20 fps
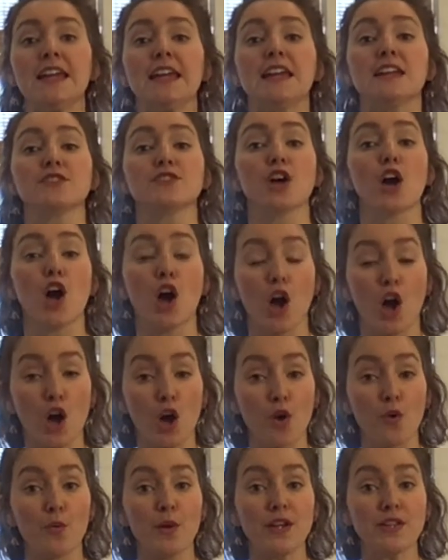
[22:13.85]
it's
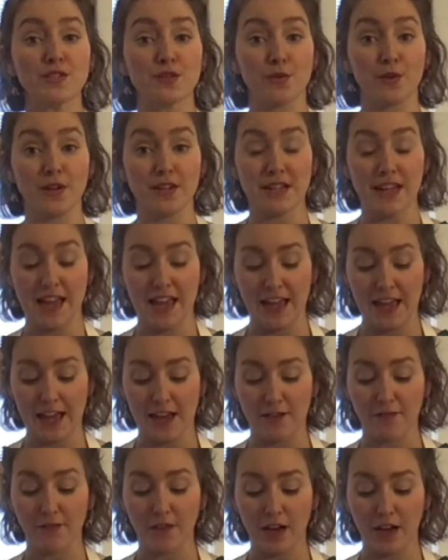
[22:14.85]
always going to
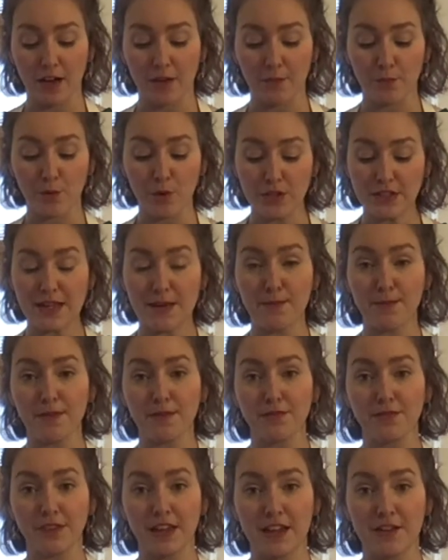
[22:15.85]
have more depth
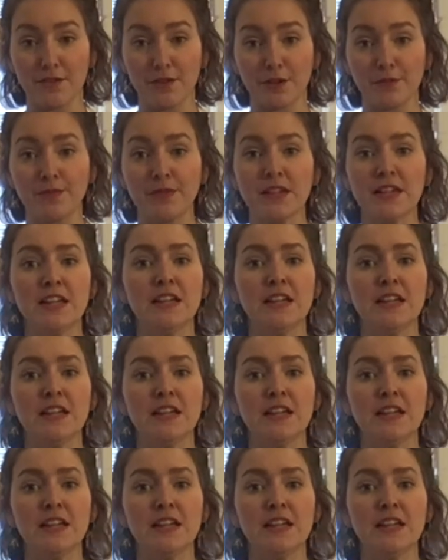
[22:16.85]
of flavor.